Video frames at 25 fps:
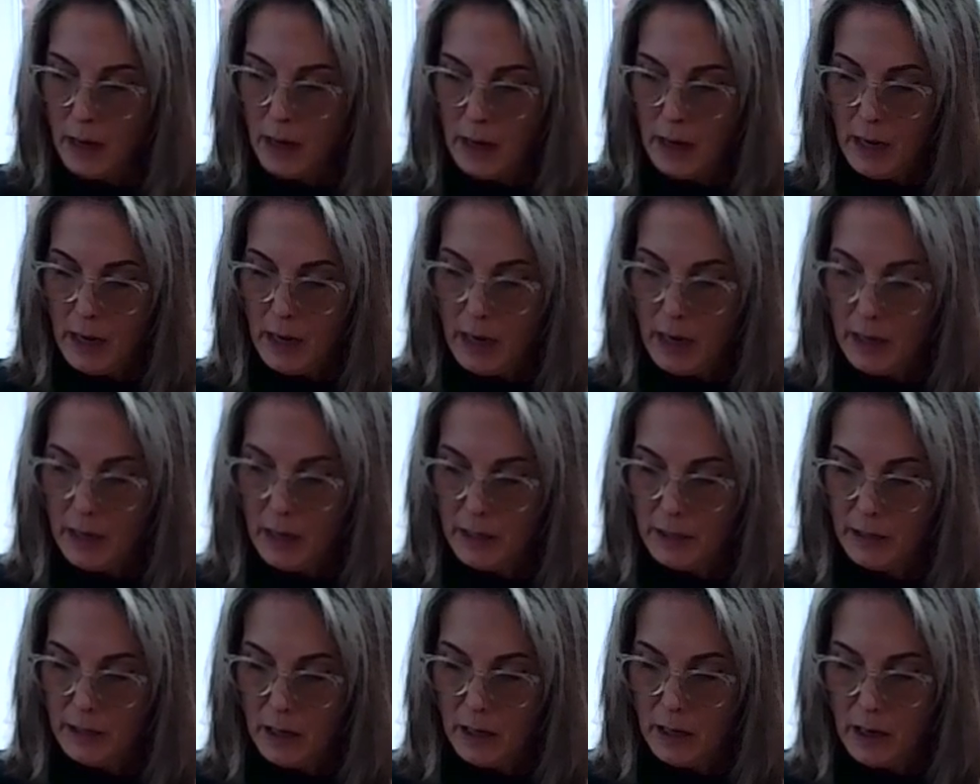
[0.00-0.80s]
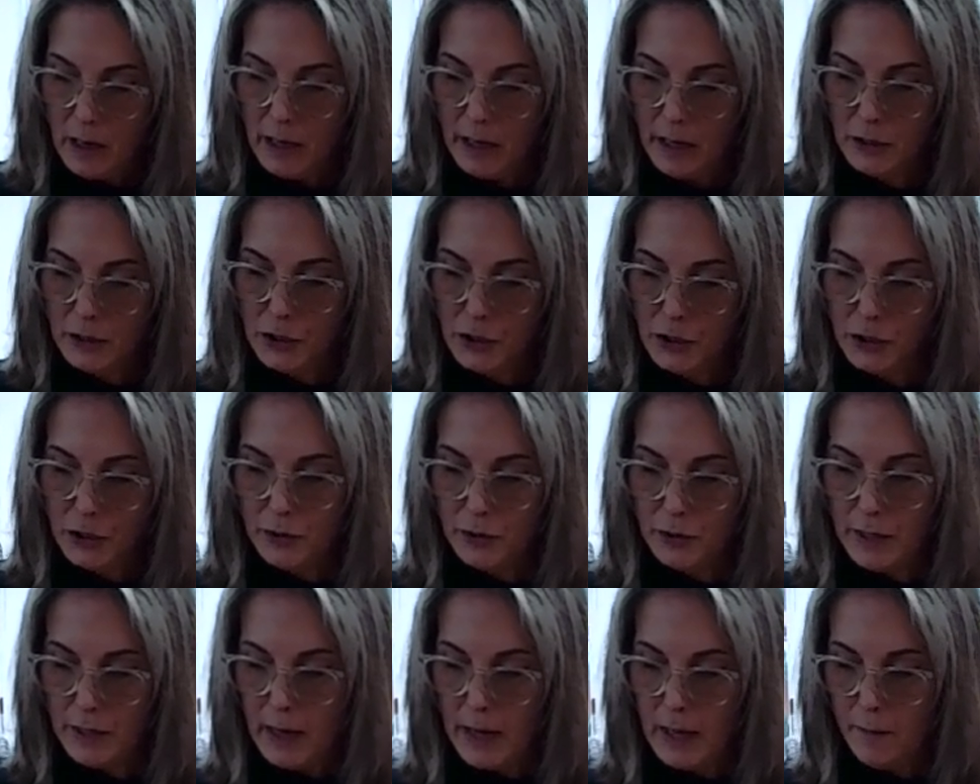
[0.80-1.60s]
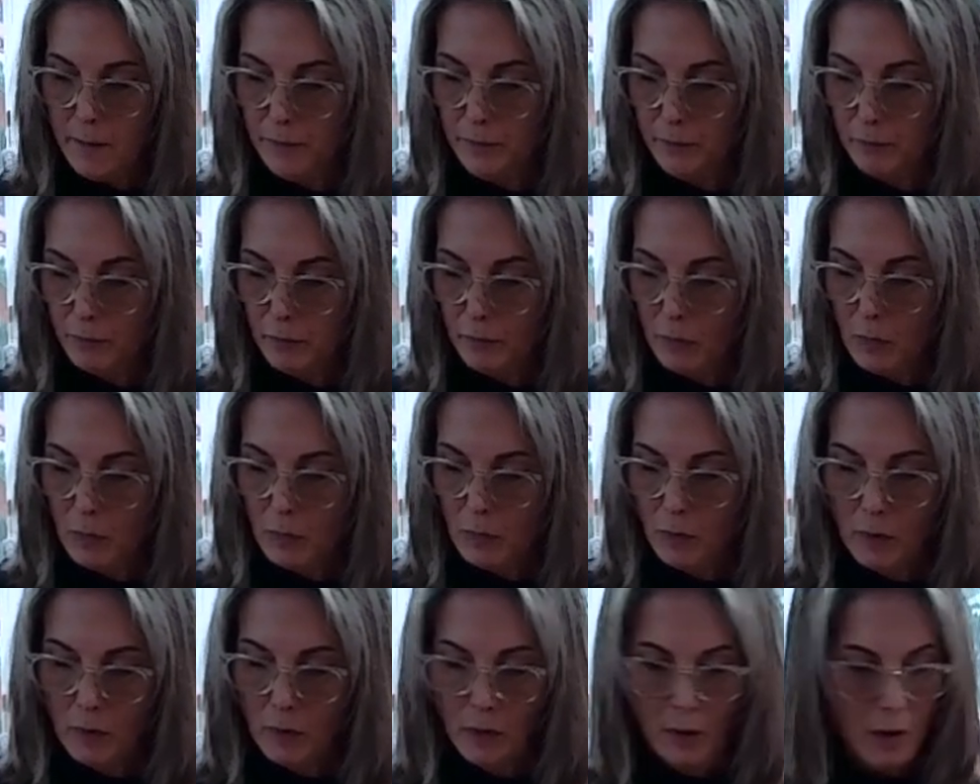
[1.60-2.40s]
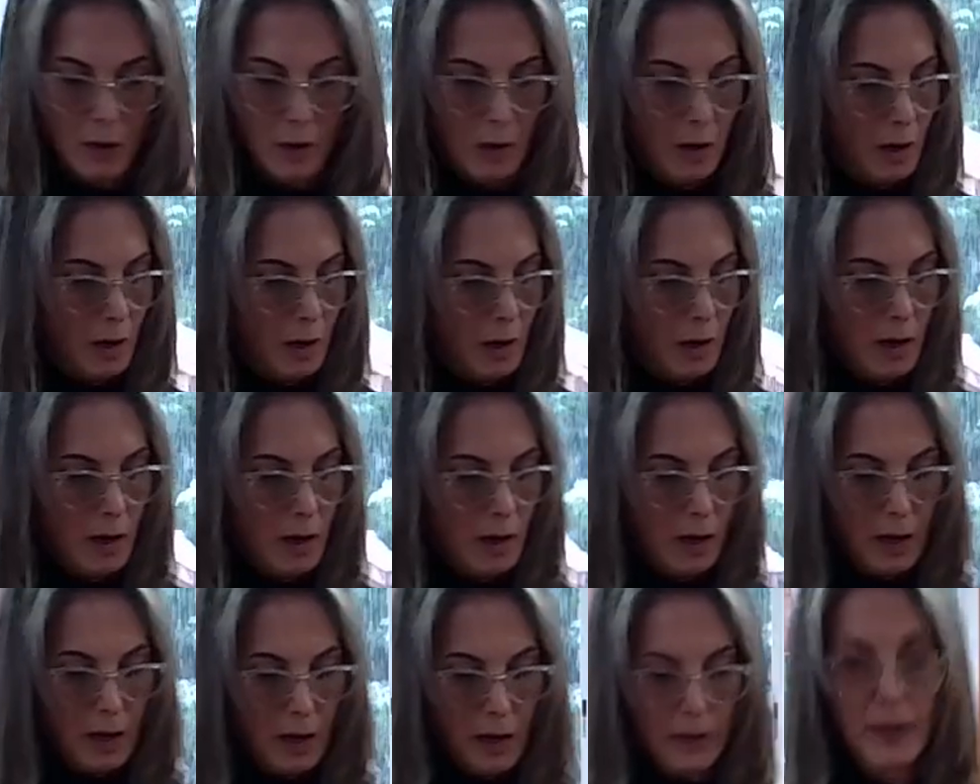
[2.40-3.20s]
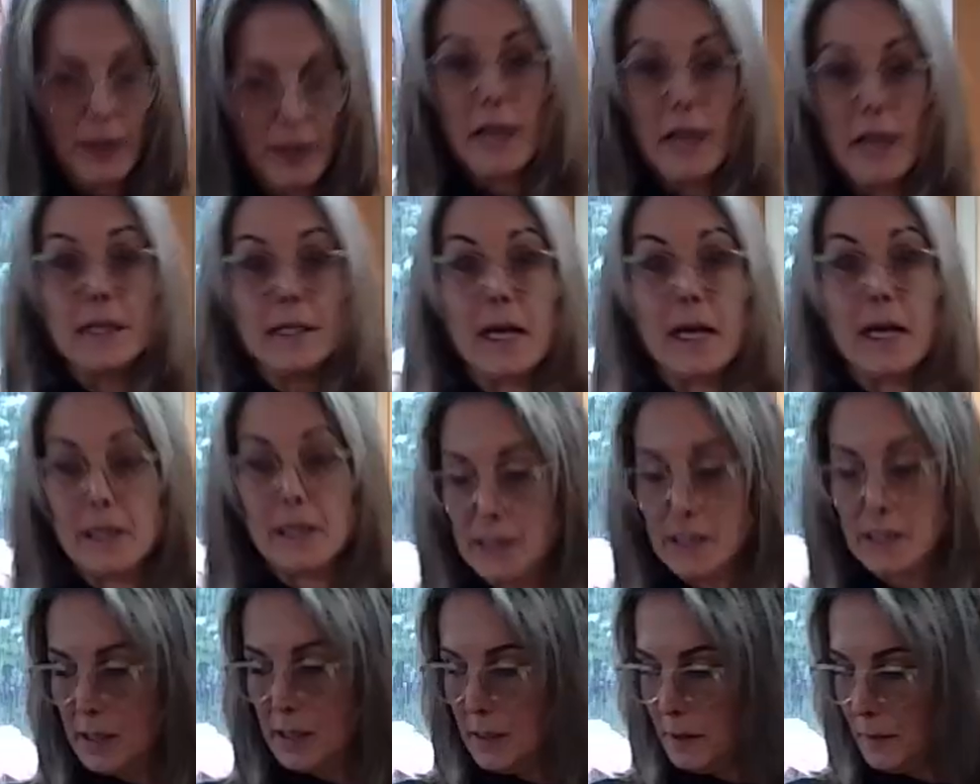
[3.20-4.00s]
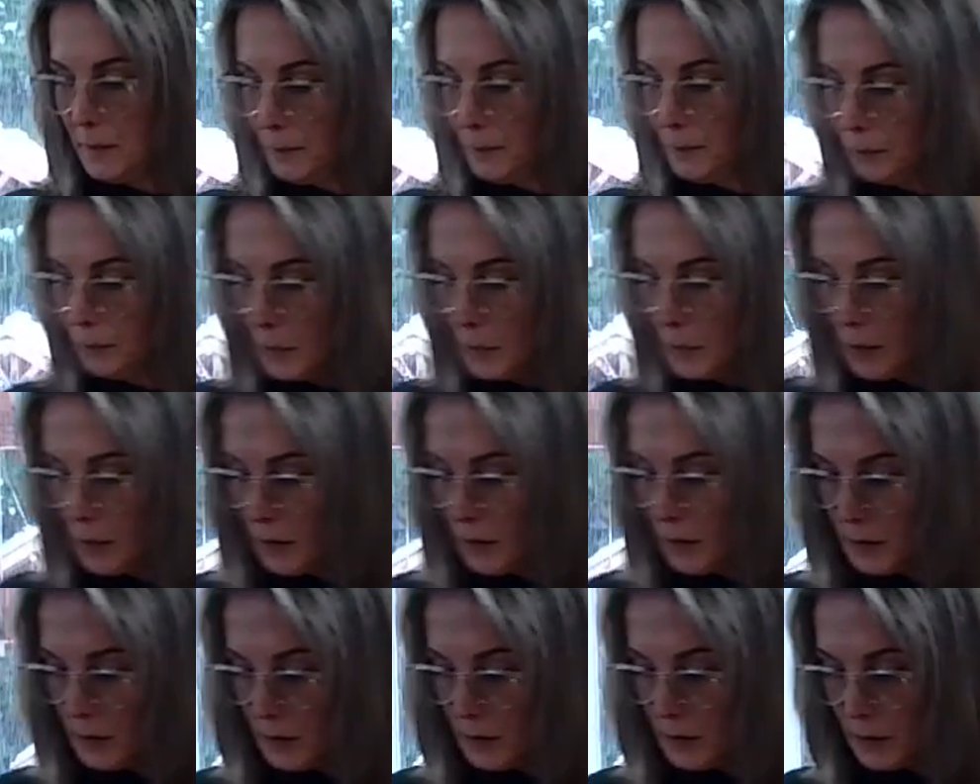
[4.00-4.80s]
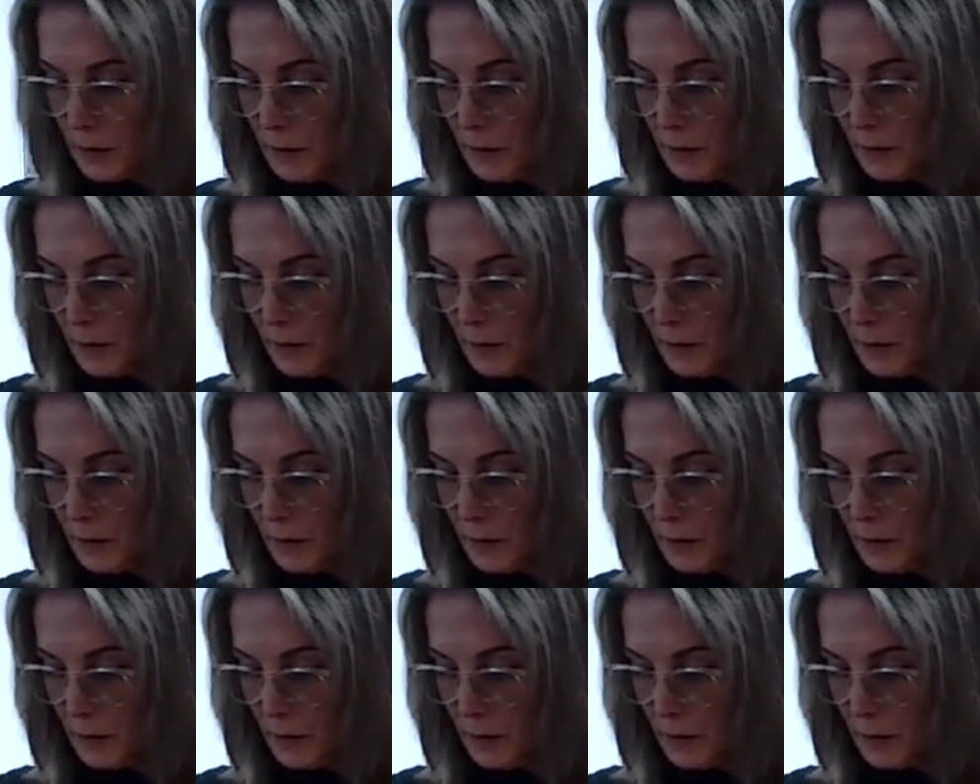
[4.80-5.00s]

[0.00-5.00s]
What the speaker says: And I stir it up, and then I taste, like this.